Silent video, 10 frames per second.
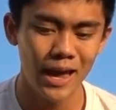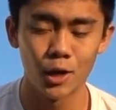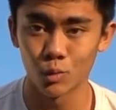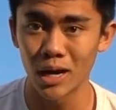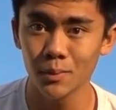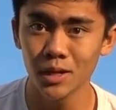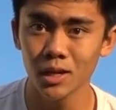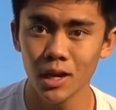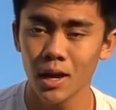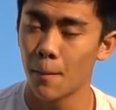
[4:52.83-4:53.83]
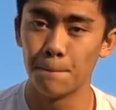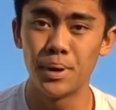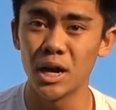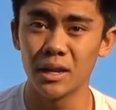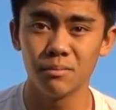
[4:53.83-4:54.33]
an Arabian,
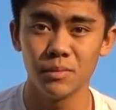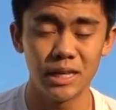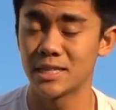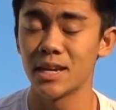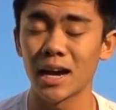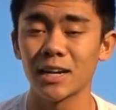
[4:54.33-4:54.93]
but it's not